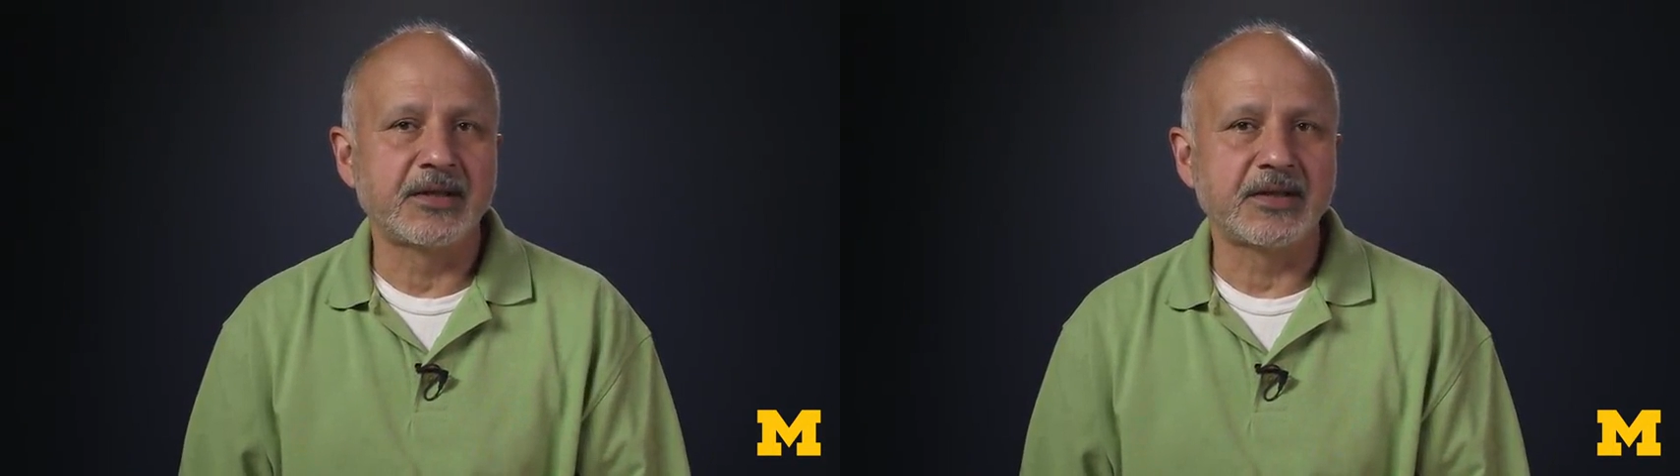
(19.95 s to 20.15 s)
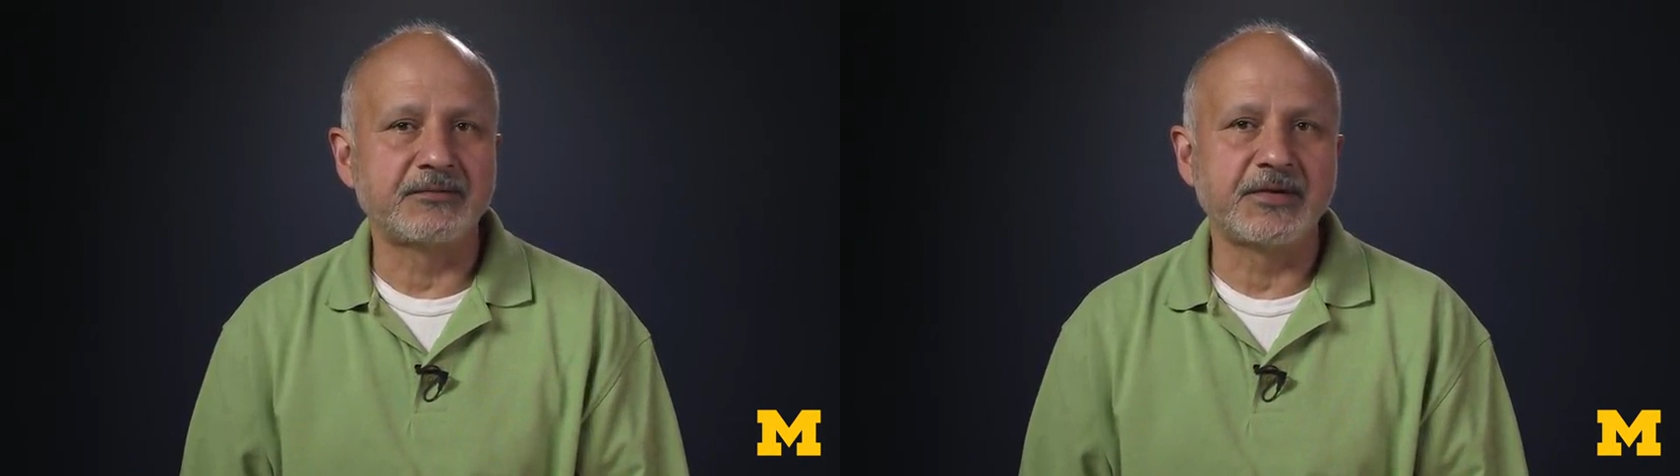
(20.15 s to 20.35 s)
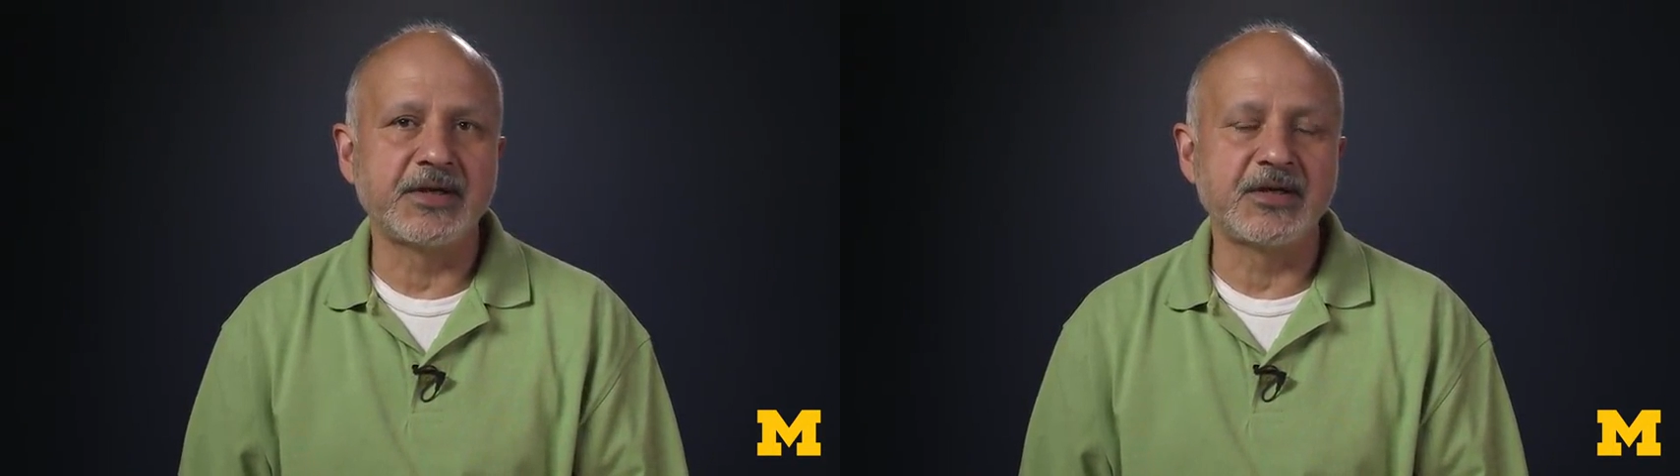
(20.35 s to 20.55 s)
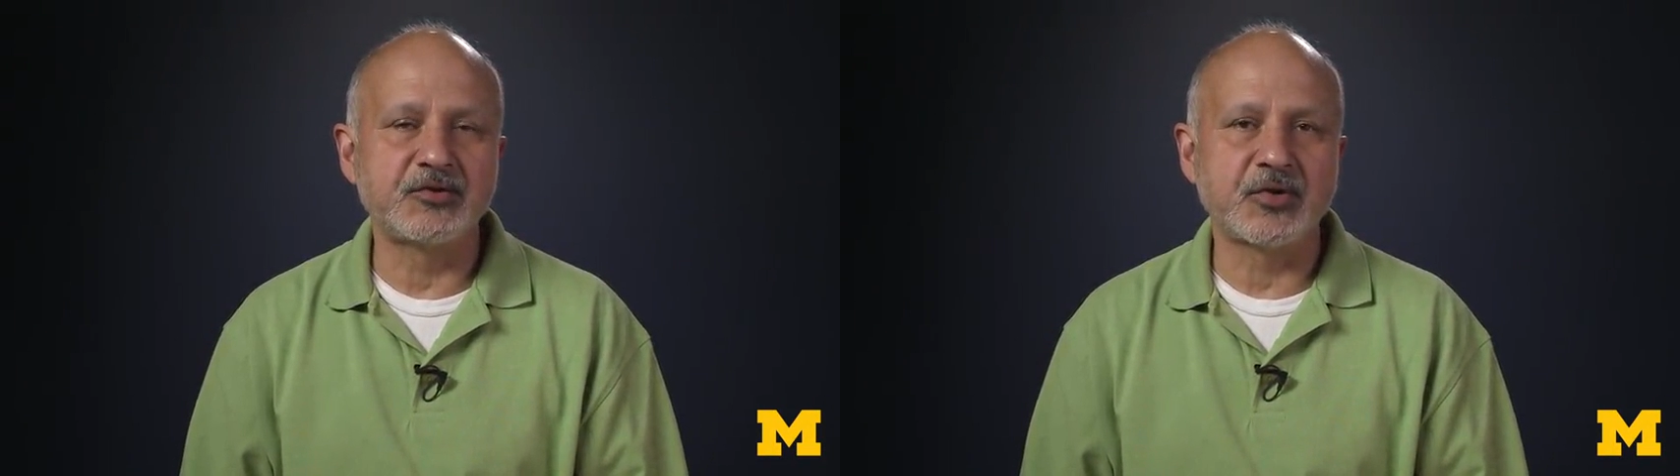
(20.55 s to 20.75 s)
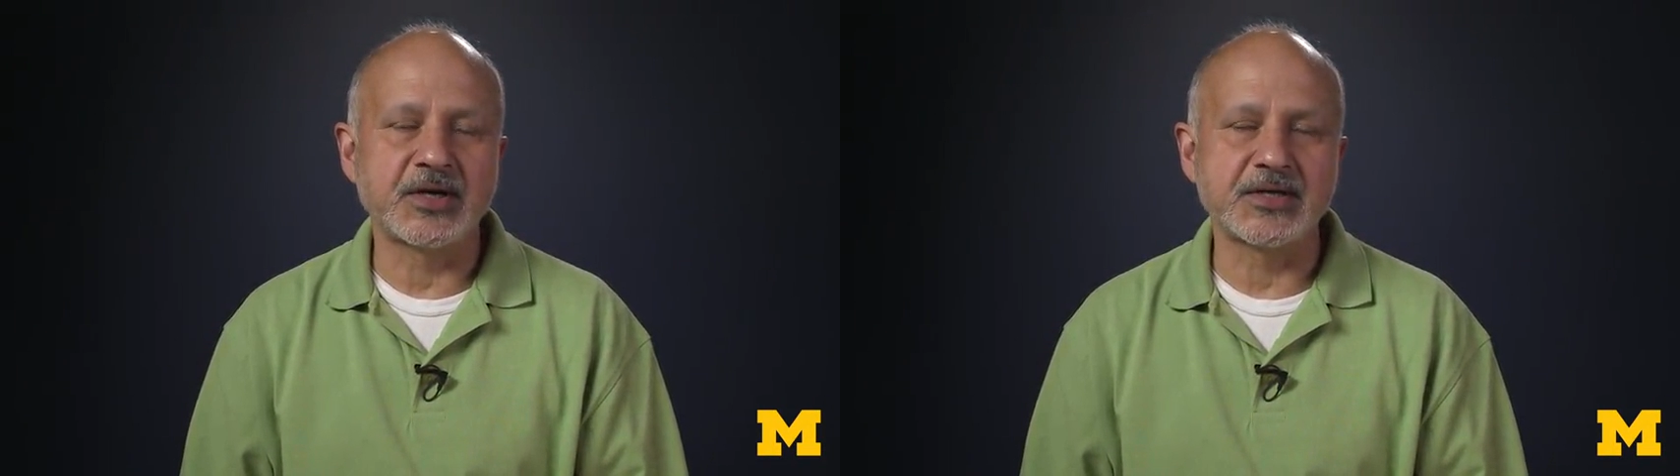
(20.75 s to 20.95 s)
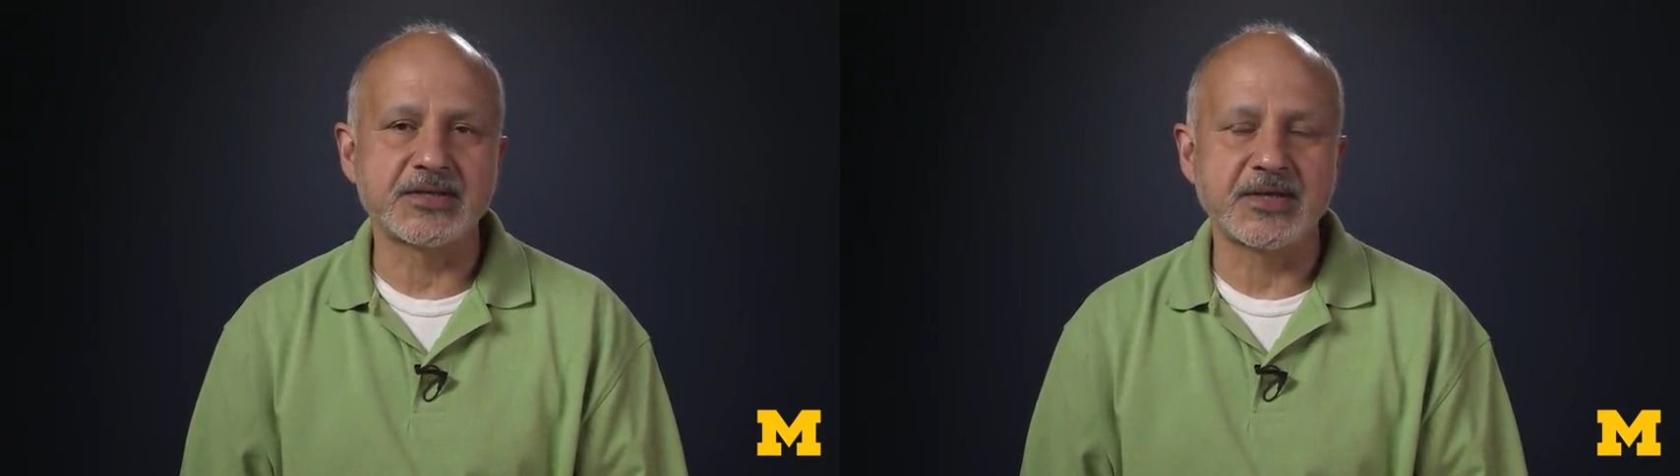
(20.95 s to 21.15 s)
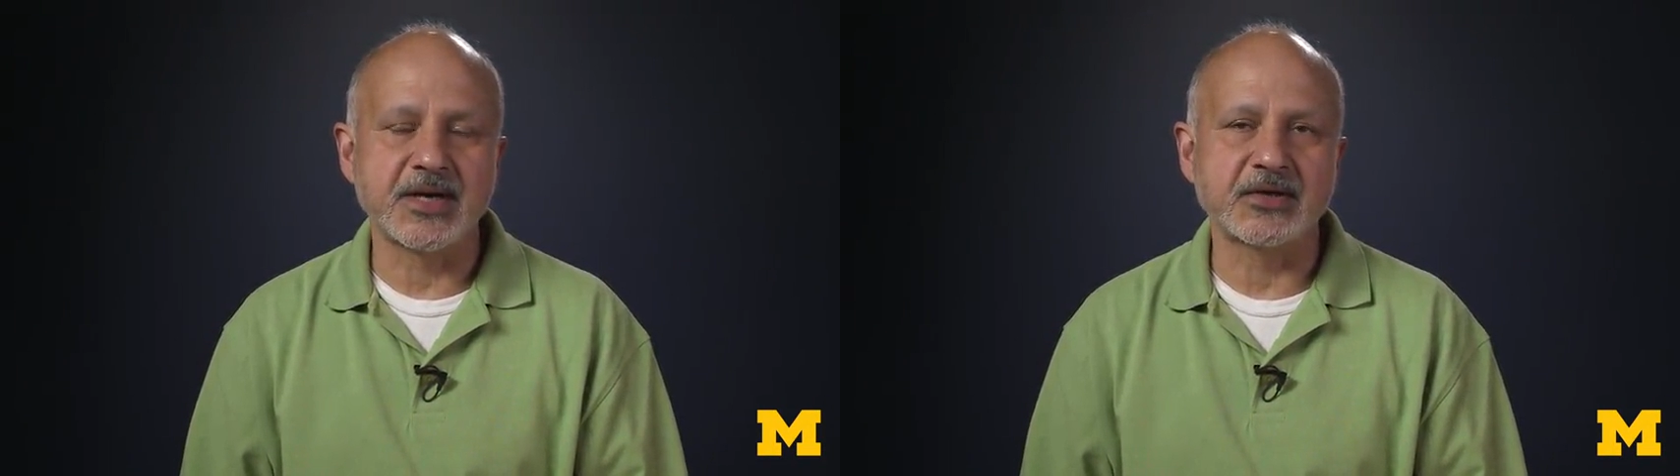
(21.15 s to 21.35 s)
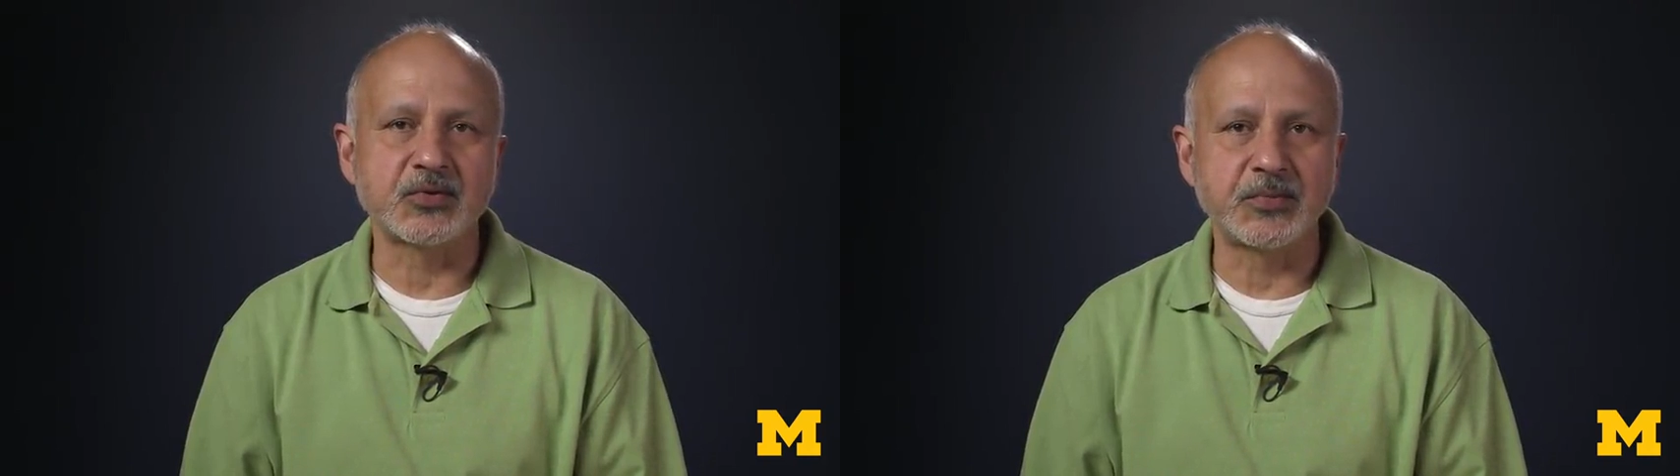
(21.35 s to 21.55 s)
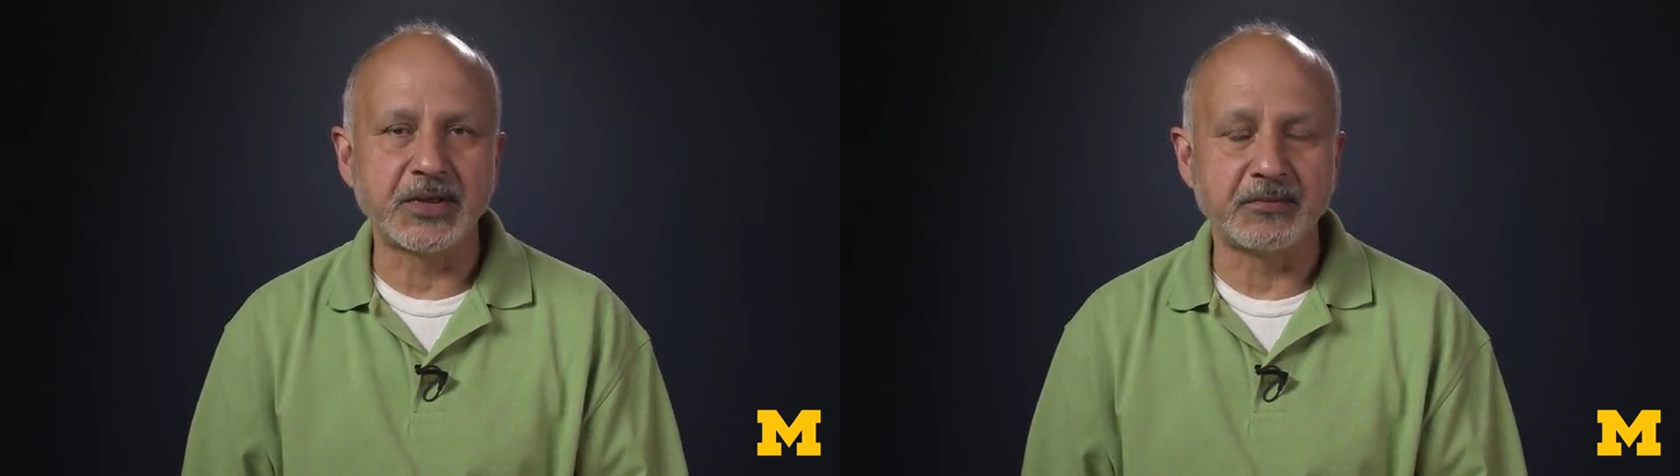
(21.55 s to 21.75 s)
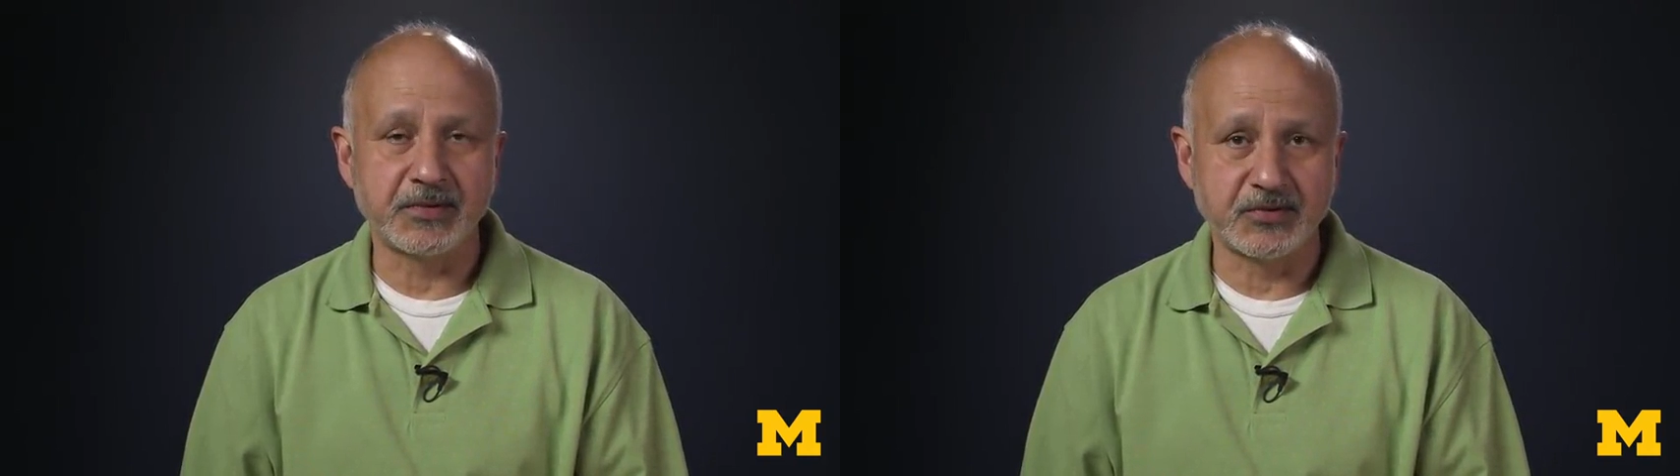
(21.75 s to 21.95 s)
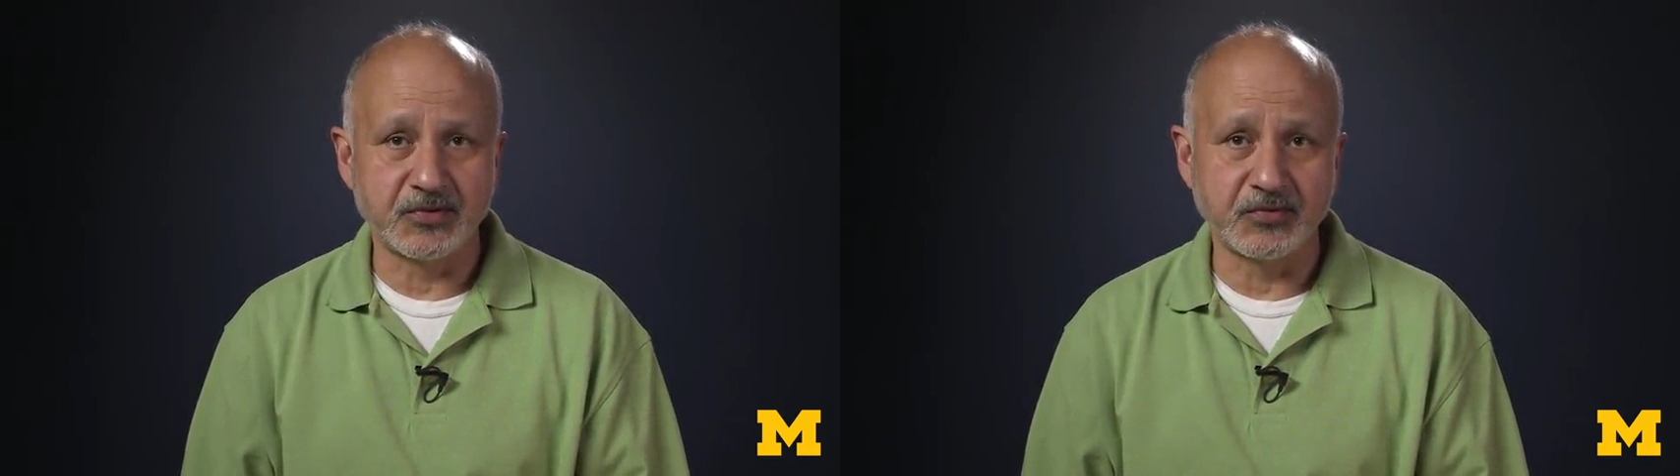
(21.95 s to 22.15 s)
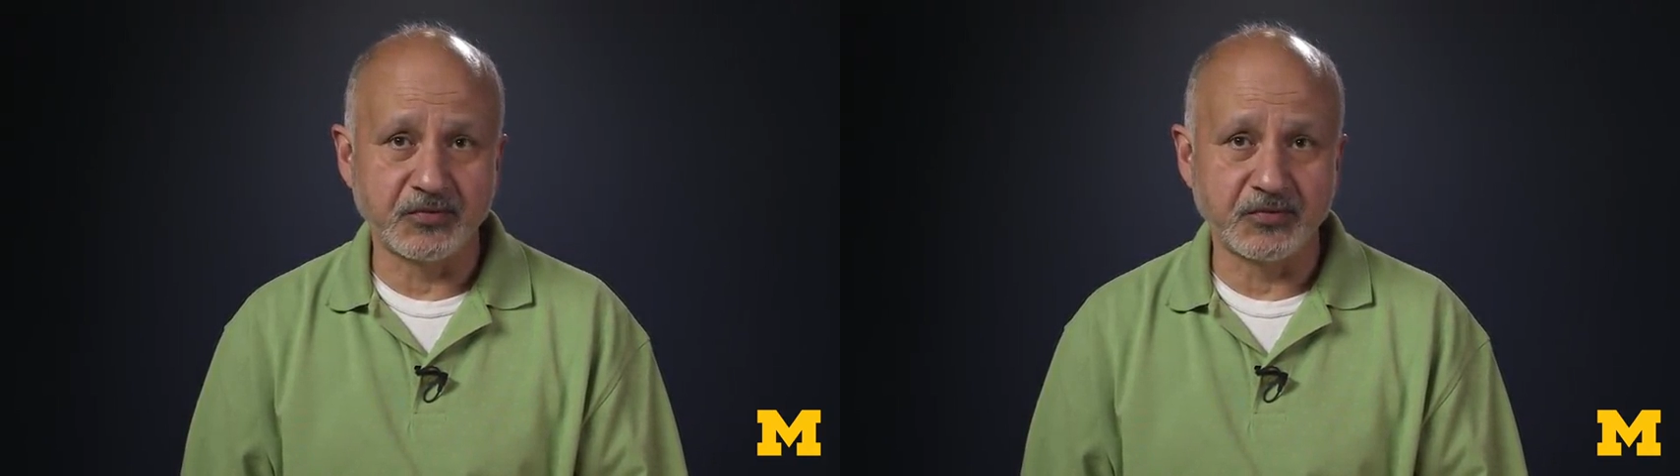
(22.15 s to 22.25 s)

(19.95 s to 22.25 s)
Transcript: that we need to understand to be able to do